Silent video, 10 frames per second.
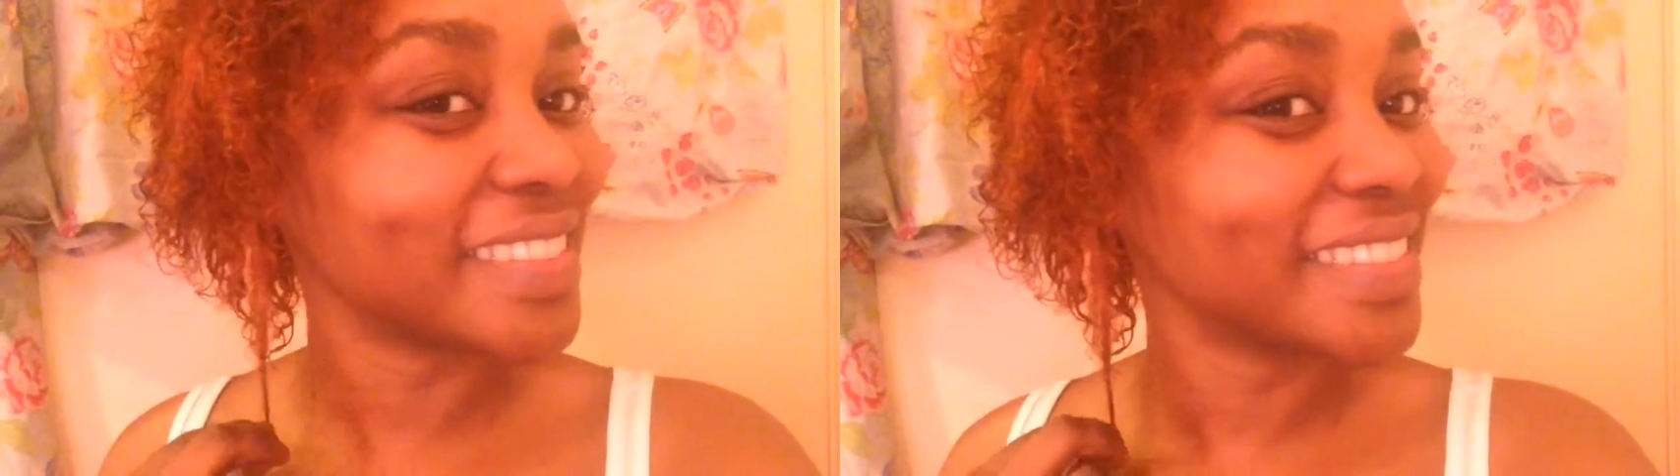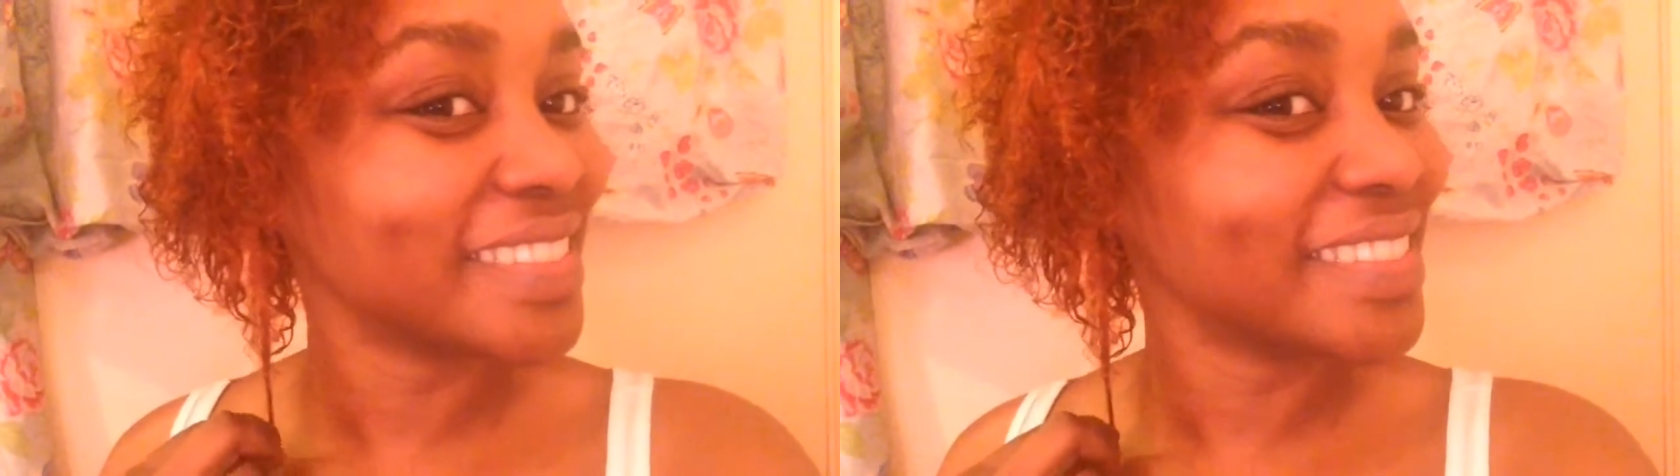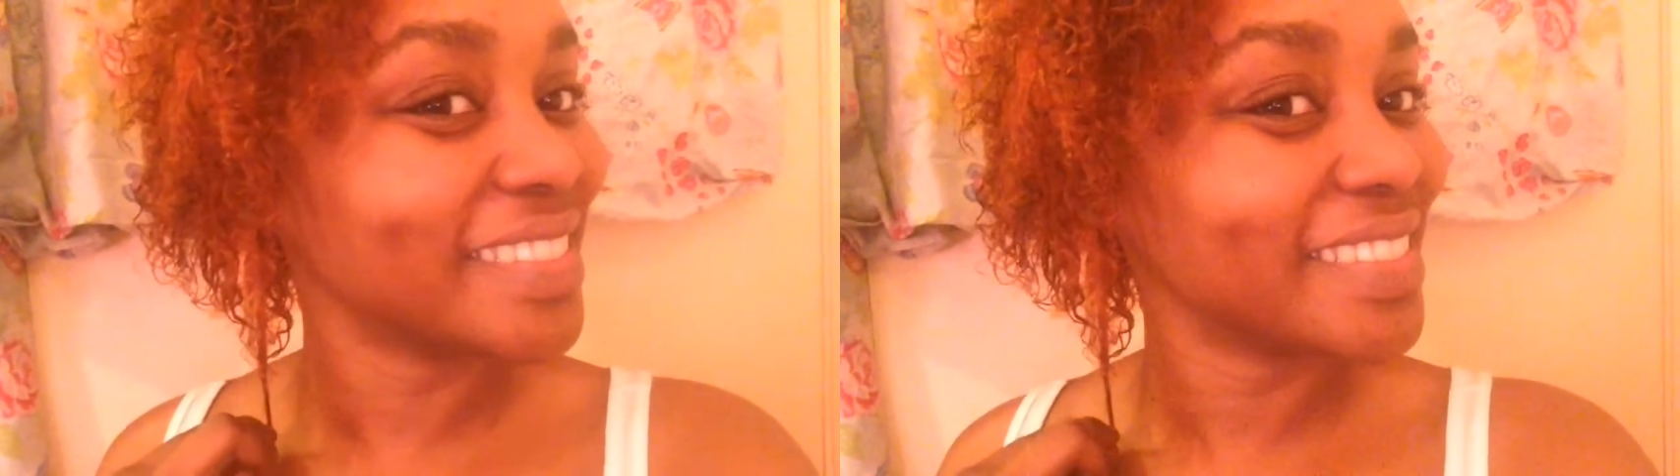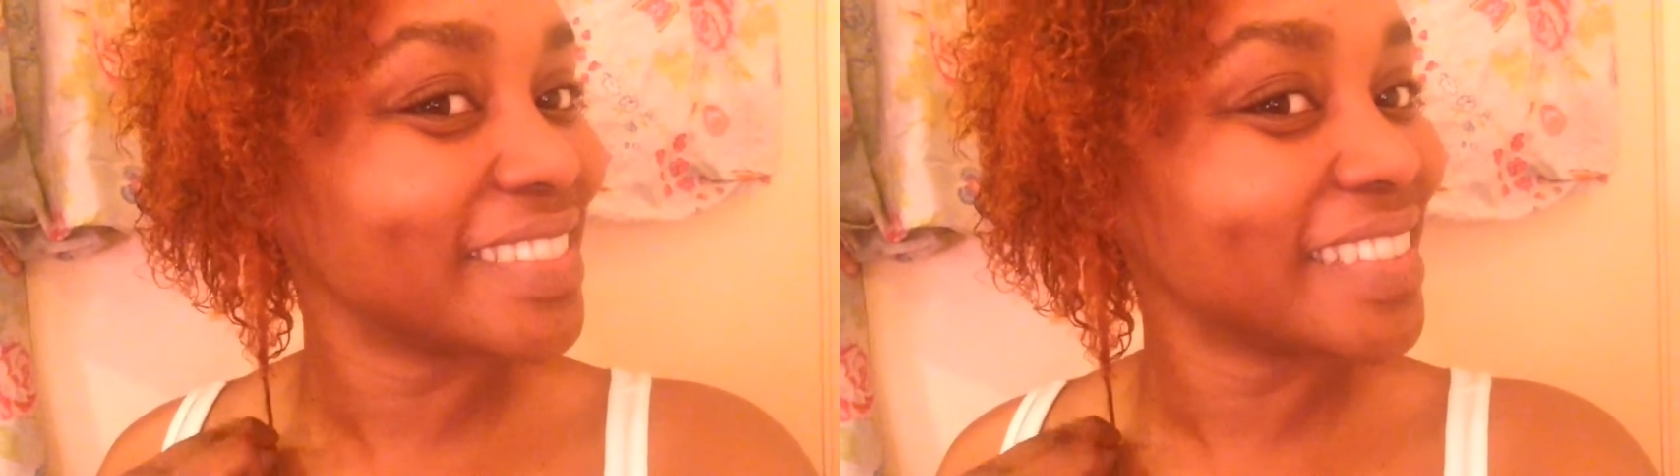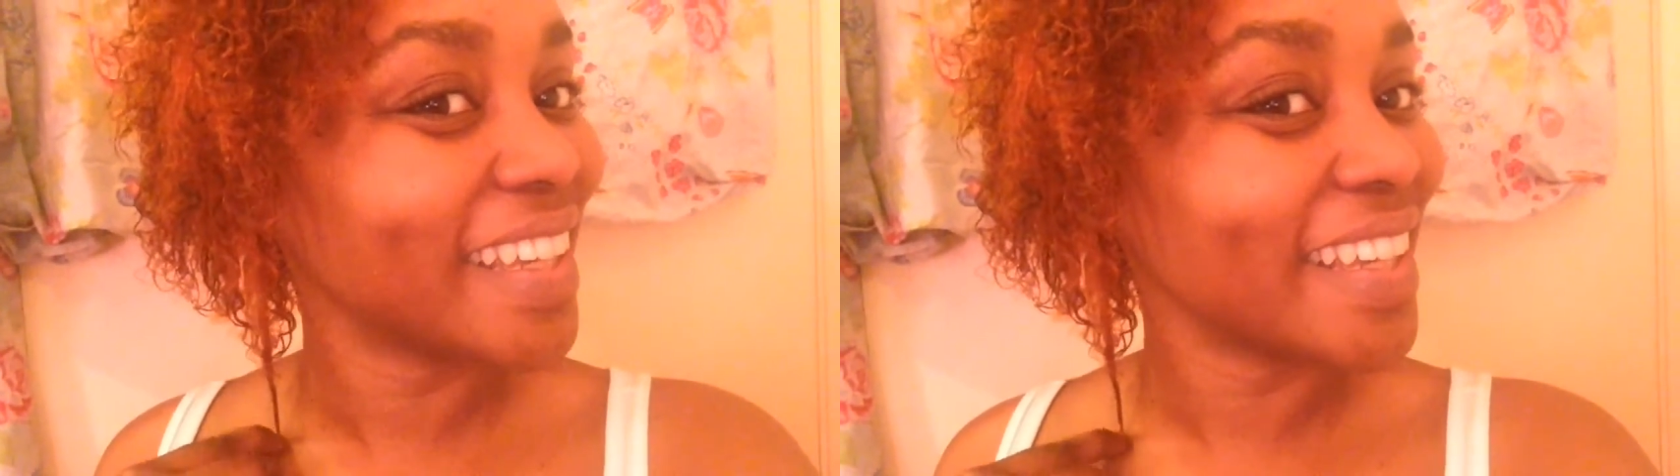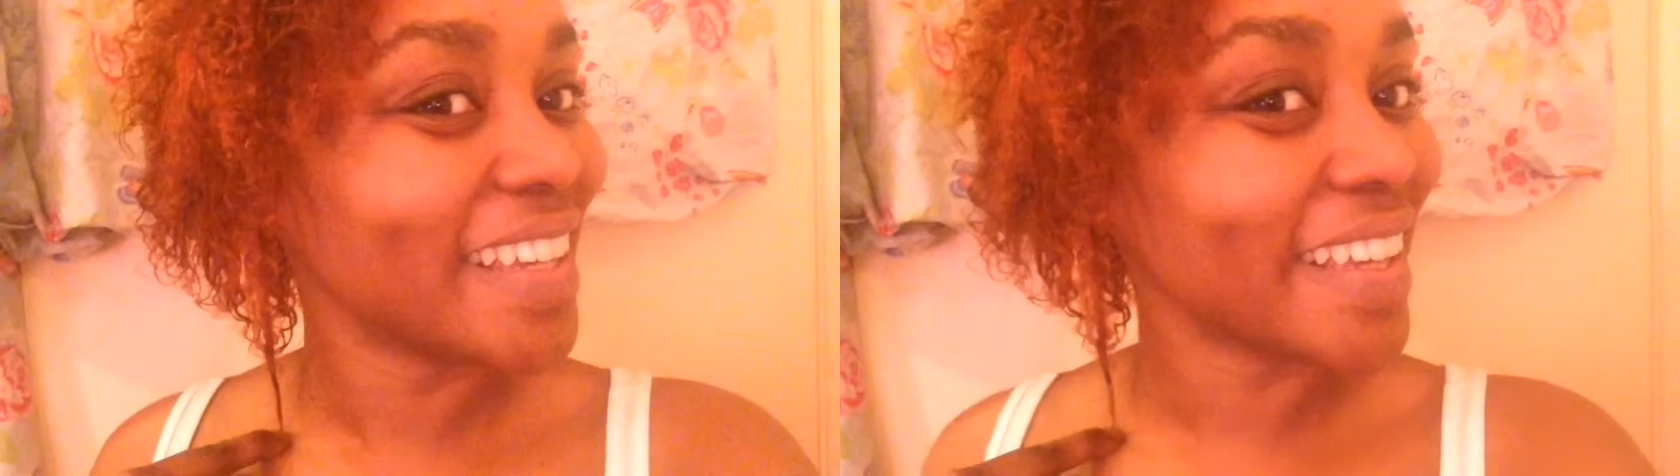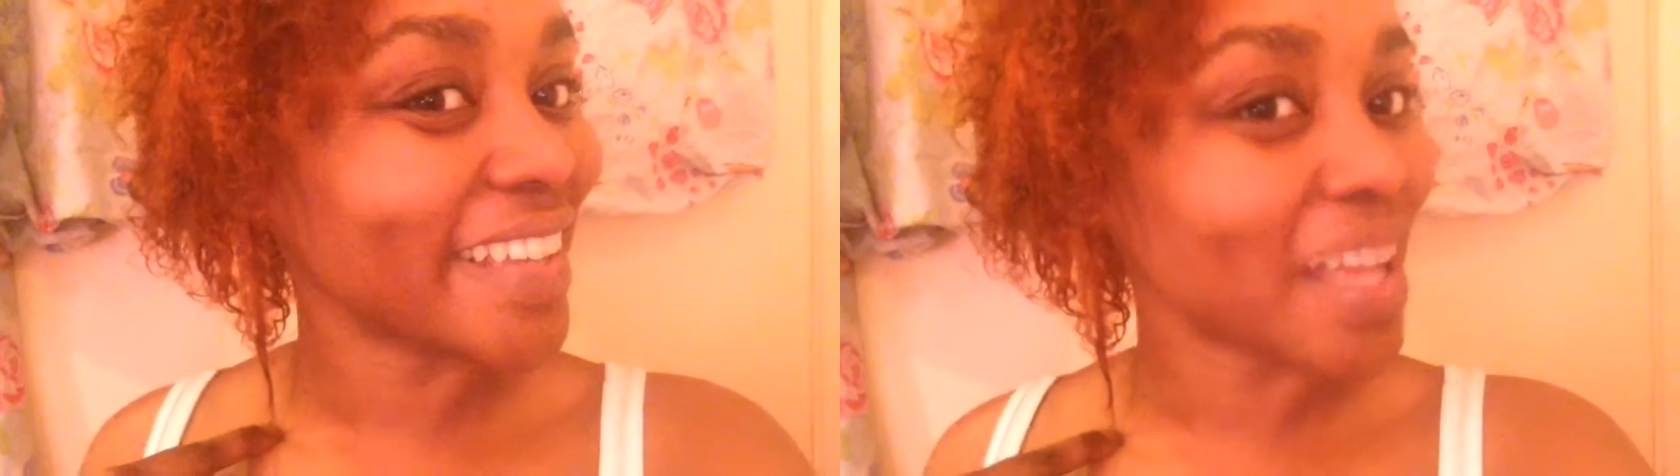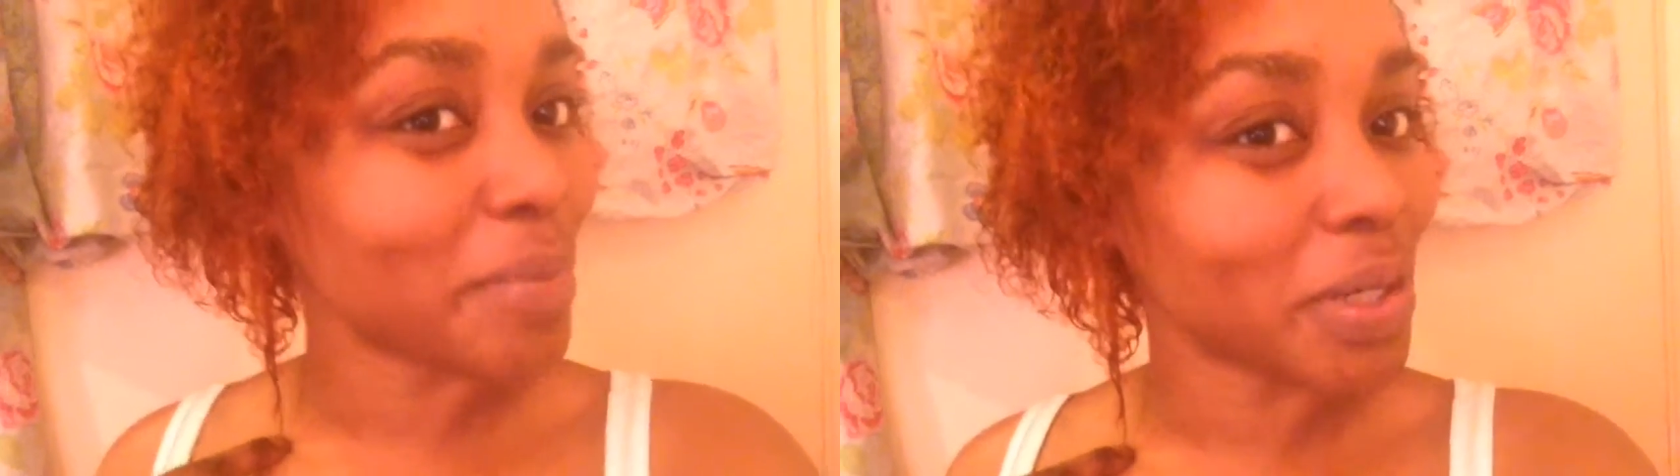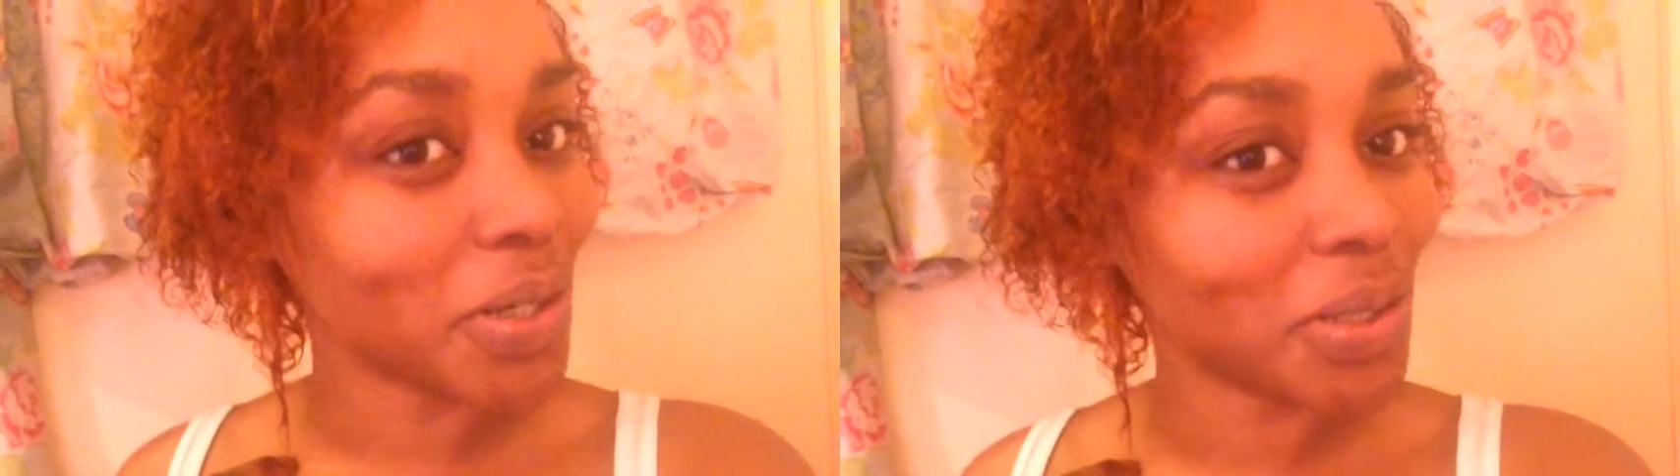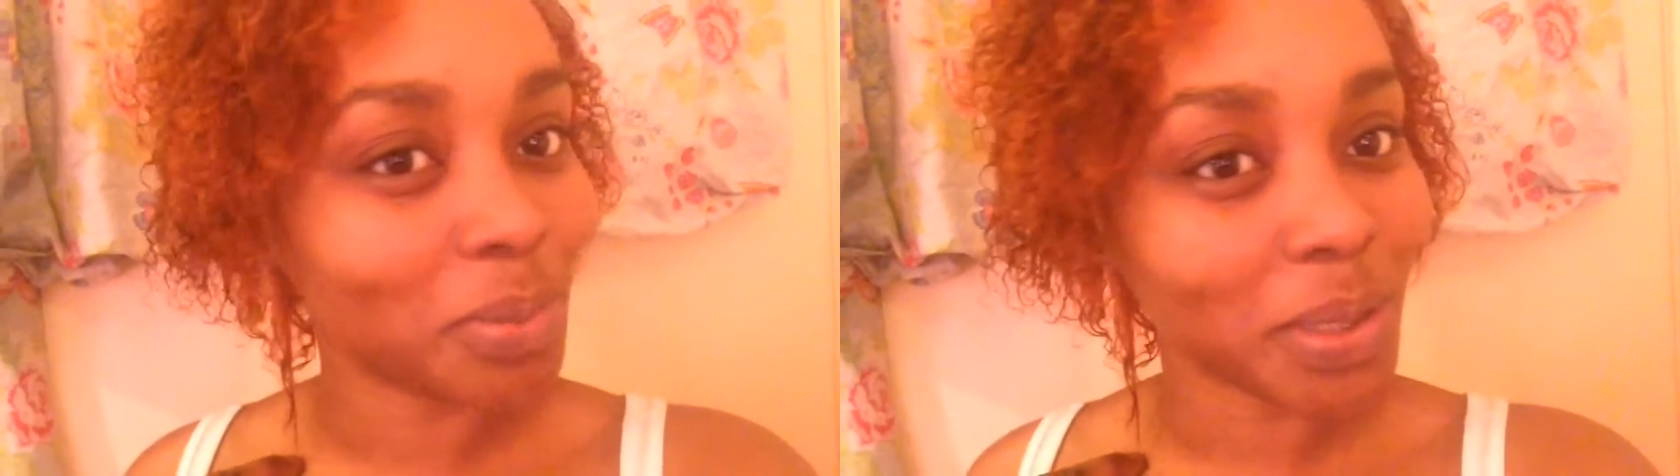Is that my
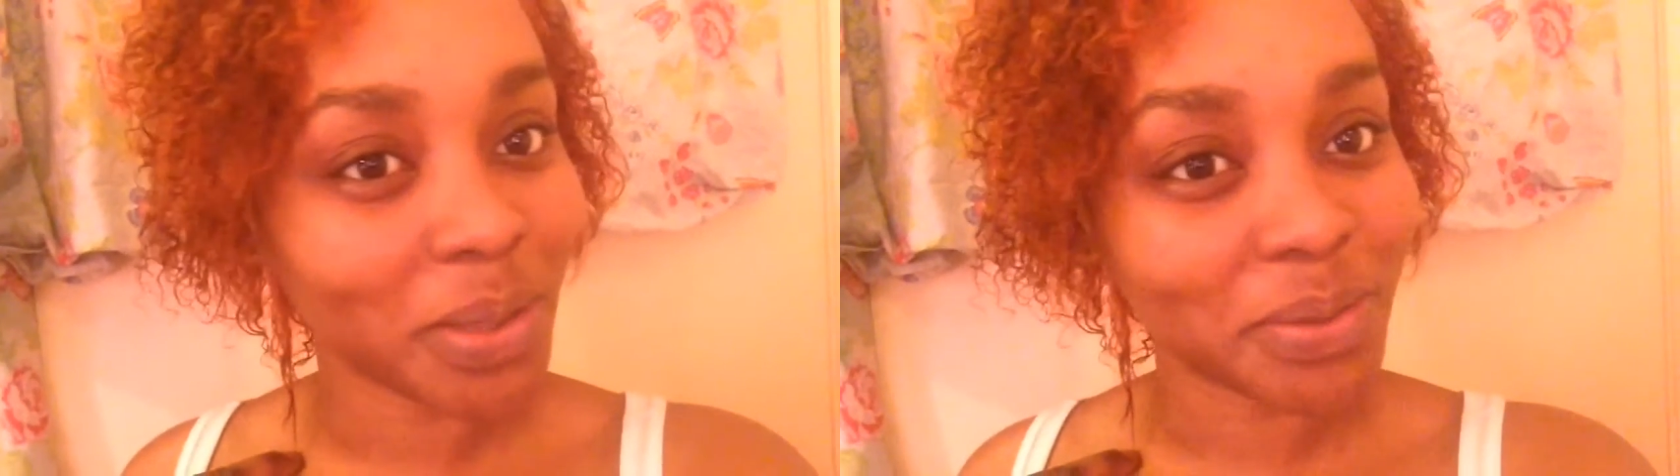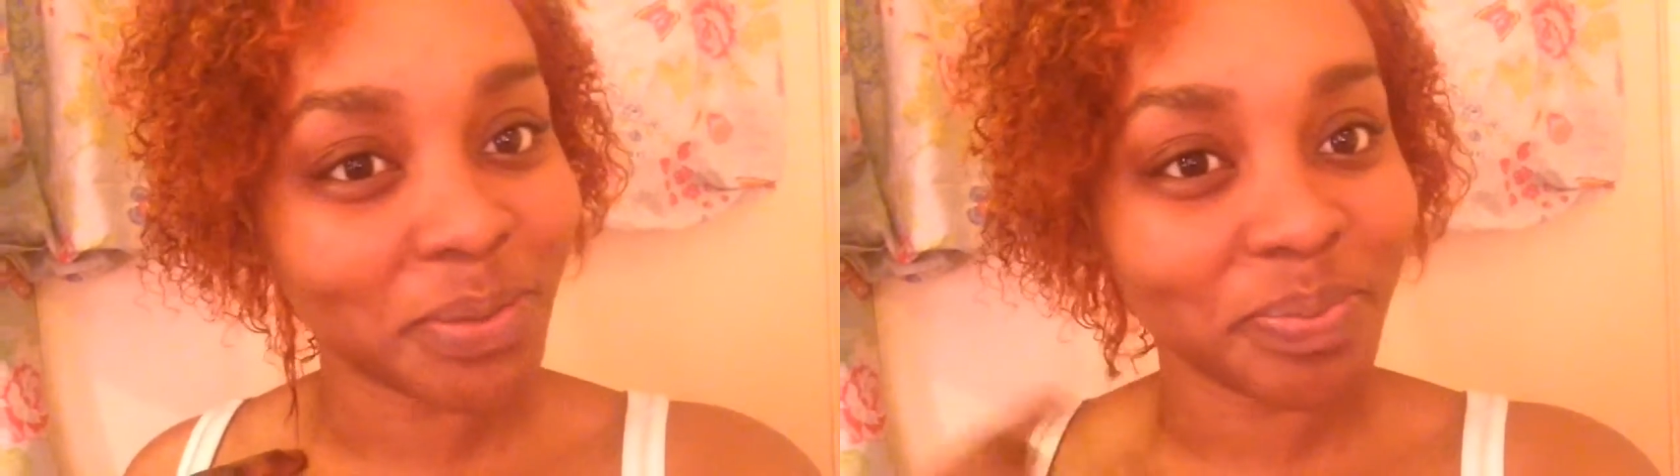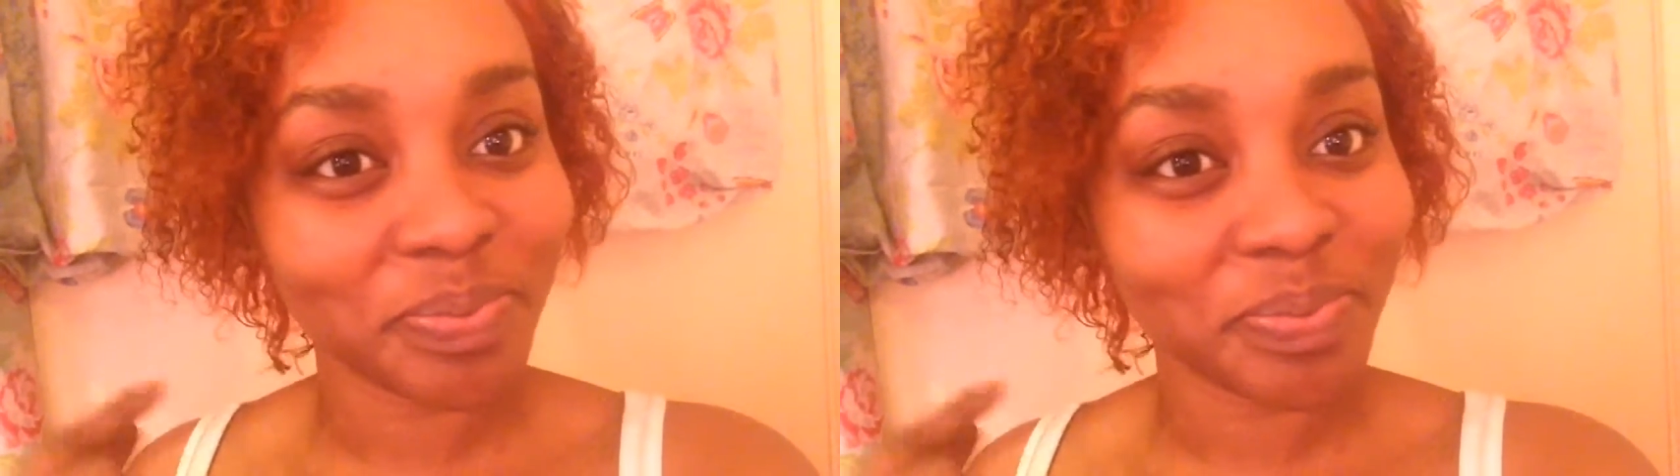collarbone?